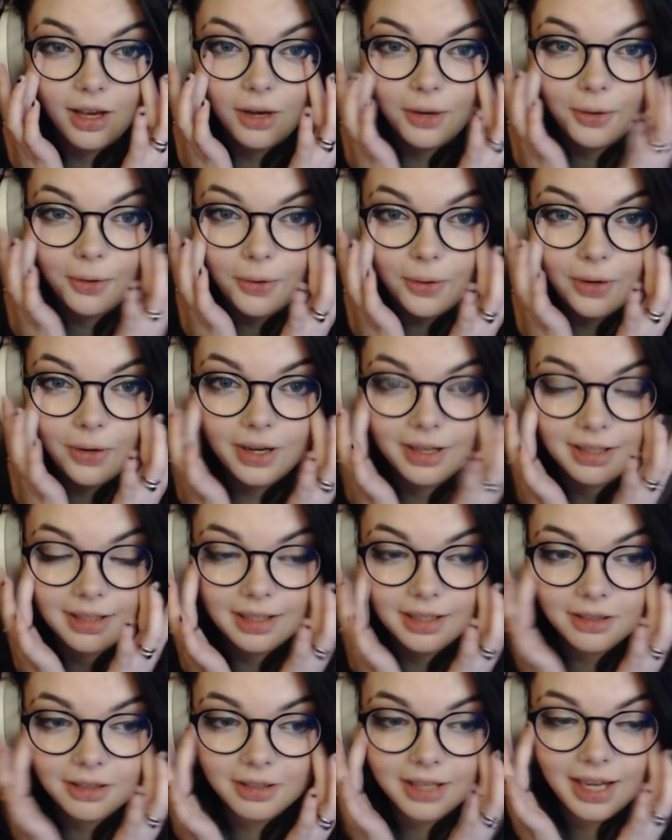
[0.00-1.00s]
Oh,
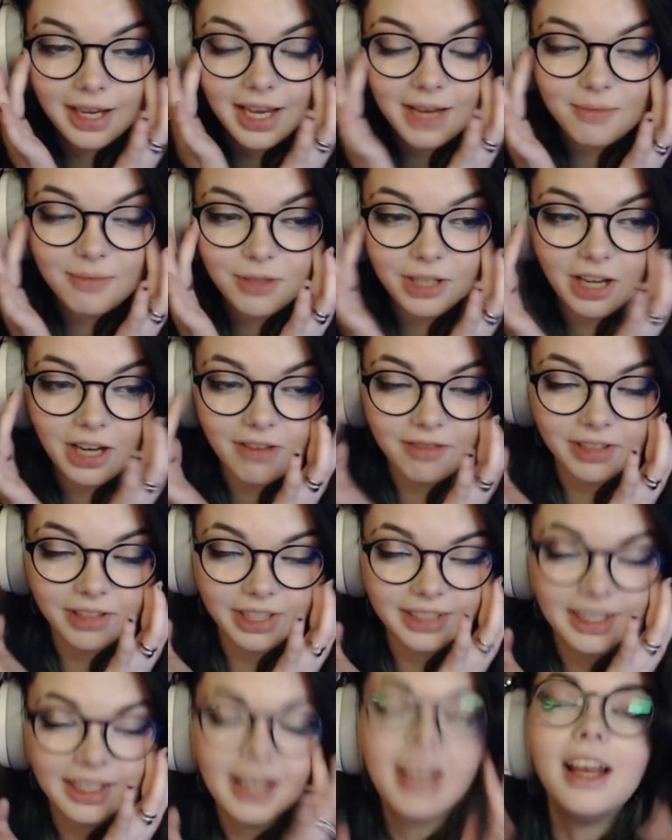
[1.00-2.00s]
okay, I'm
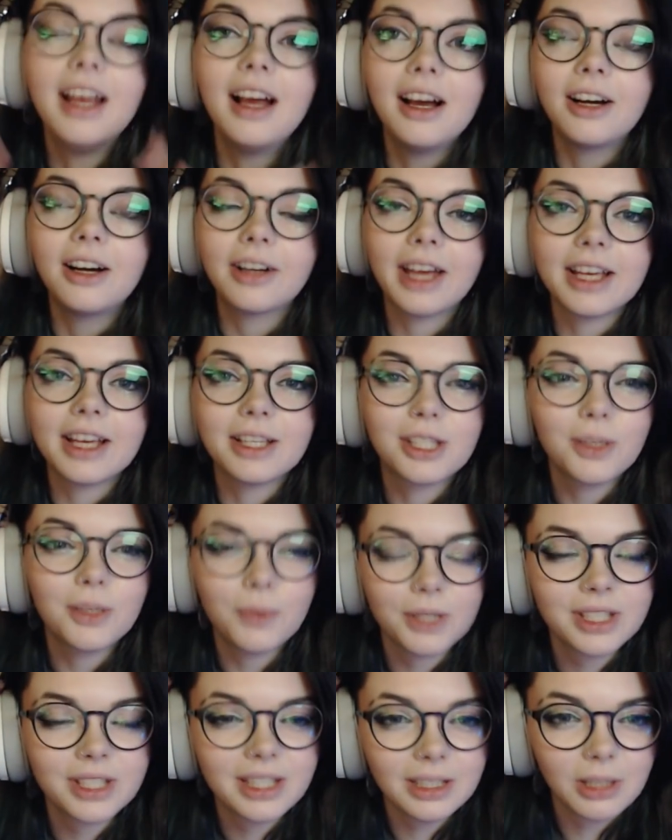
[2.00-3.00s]
recovering. Okay, so
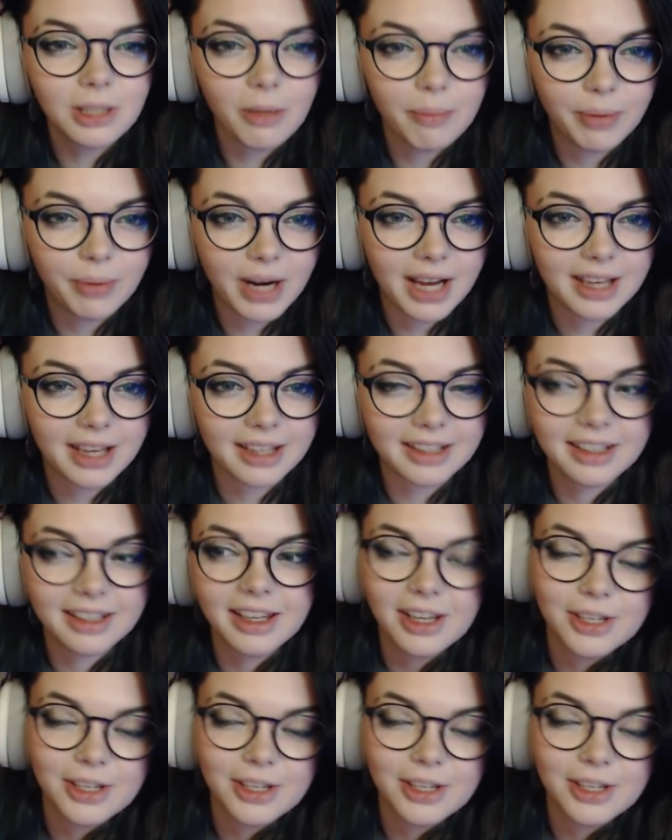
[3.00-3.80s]
we're still on Bracca.